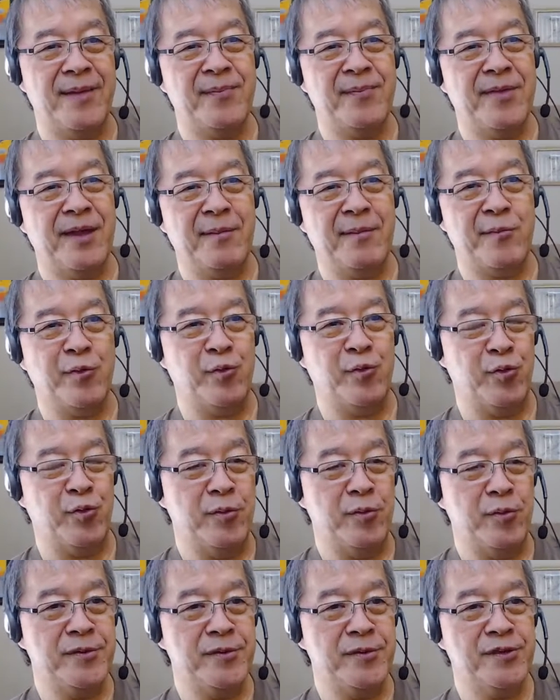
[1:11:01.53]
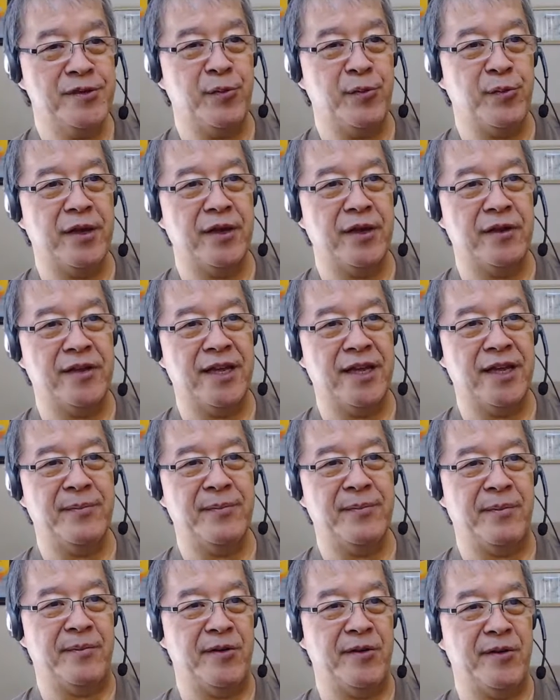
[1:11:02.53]
grouped so we can keep them
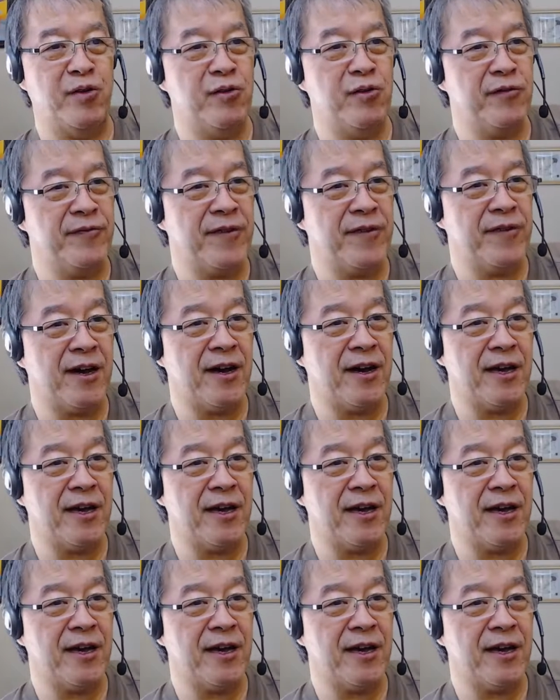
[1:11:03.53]
notified